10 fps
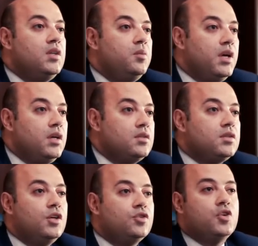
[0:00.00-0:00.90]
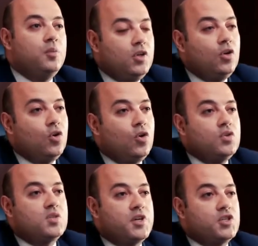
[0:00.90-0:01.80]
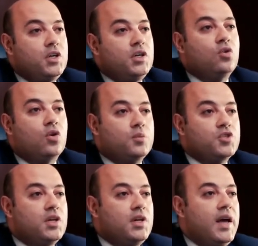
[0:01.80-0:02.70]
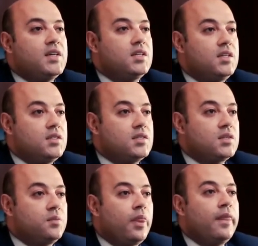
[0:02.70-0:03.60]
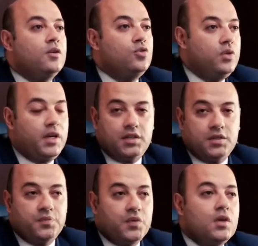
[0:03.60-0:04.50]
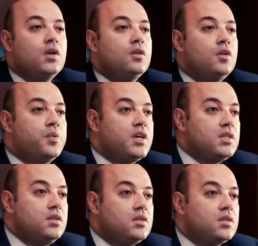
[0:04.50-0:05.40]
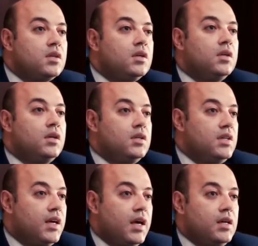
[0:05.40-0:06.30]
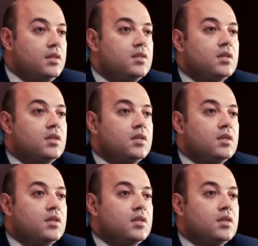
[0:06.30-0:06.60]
debate in criminal law, especially corruption as it is today. The present decade